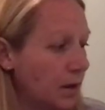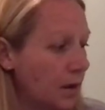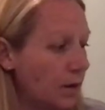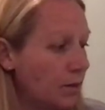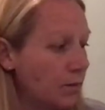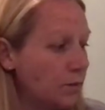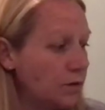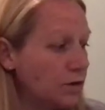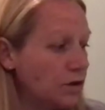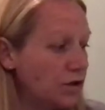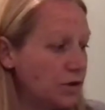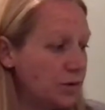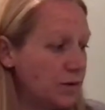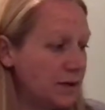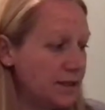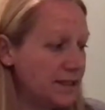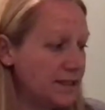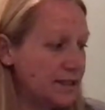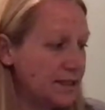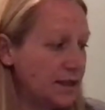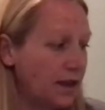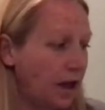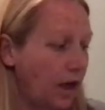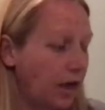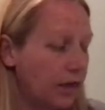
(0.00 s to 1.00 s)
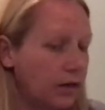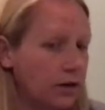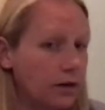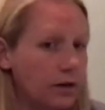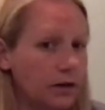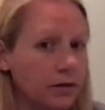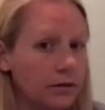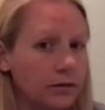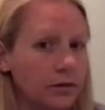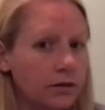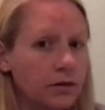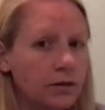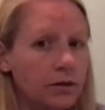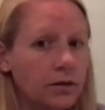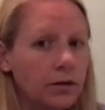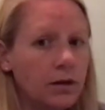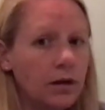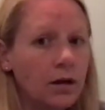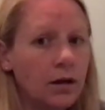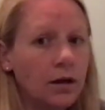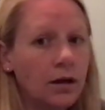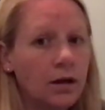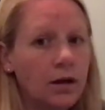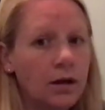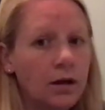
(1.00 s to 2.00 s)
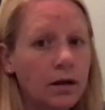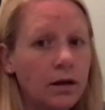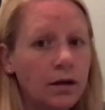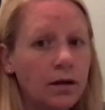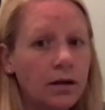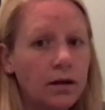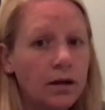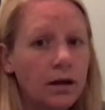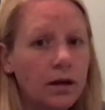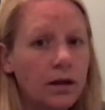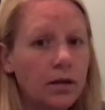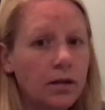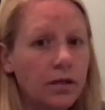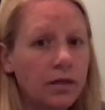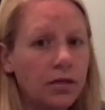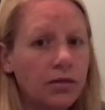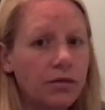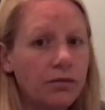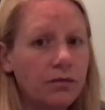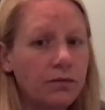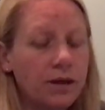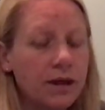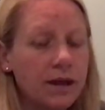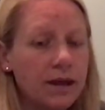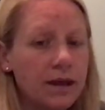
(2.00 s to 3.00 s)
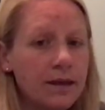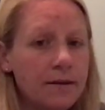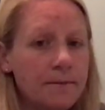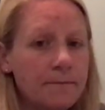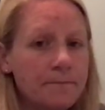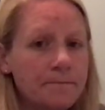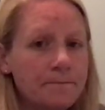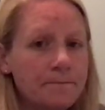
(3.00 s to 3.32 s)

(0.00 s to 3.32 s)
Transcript: We'll do it together in 3,